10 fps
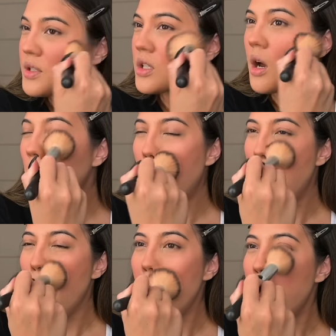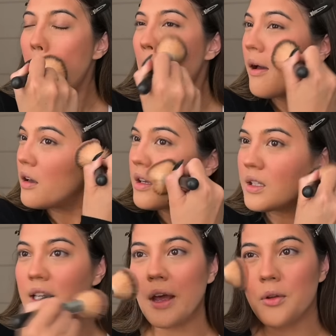So
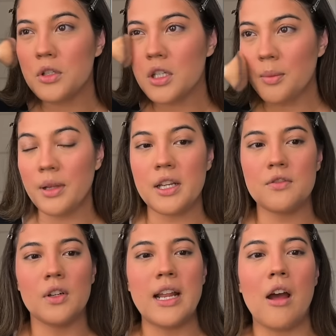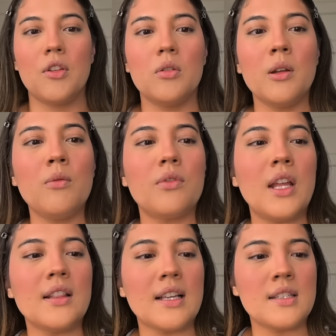yeah, those are the plans for now. The only
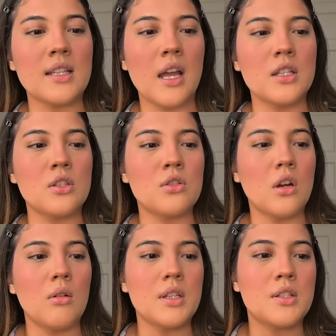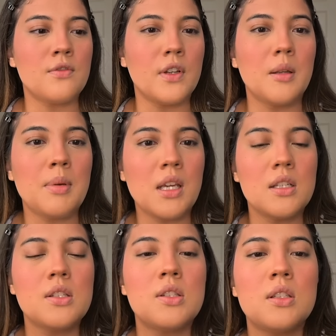thing that's set in stone is
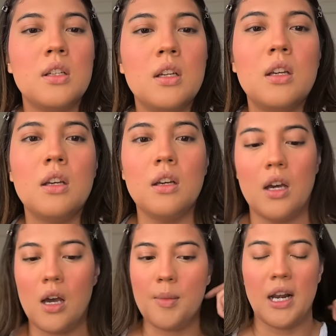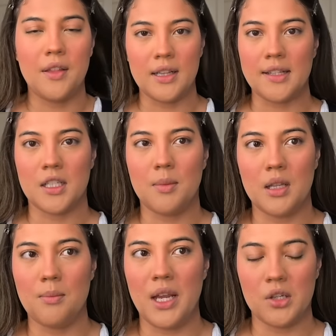Philippines, and I think that's gonna be
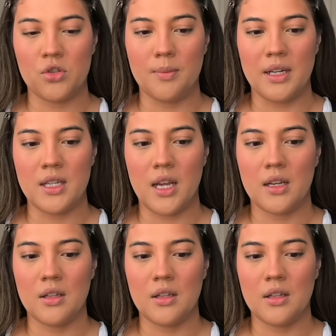the biggest trip I take.